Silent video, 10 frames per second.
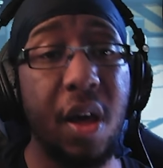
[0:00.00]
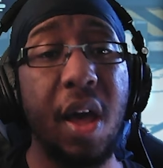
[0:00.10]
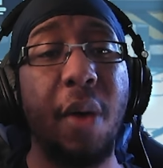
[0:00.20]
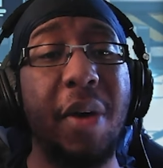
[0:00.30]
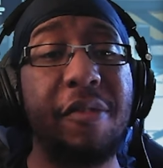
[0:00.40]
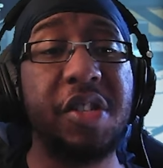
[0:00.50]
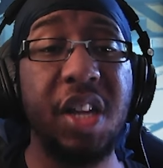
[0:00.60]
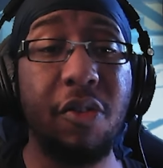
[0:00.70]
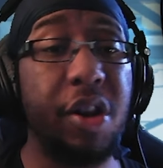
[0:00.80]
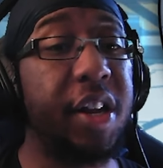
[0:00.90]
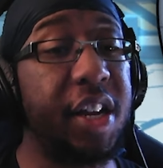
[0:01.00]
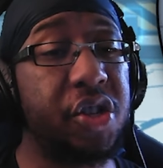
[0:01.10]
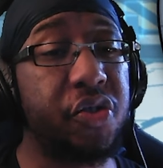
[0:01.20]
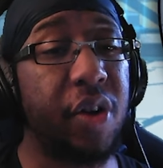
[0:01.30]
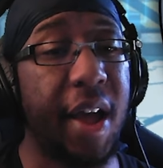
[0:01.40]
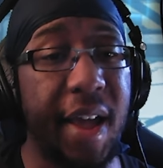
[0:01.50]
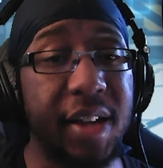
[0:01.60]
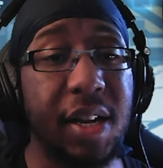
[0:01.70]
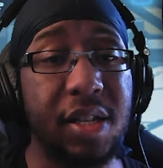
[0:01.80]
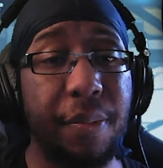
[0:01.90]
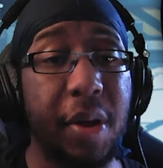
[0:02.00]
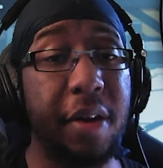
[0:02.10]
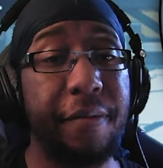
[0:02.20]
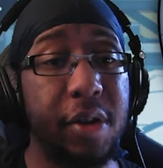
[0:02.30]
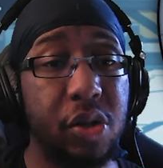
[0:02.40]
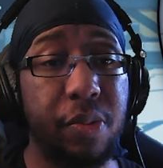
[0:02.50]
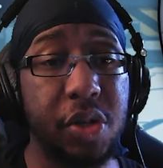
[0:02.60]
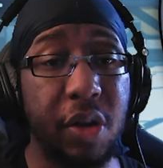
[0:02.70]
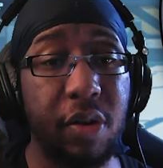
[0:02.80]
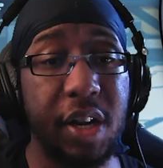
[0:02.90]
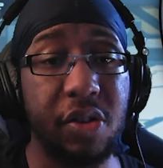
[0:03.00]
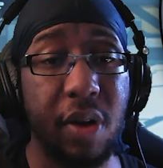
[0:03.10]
We have secret Easter eggs. That's up an invisible secret Easter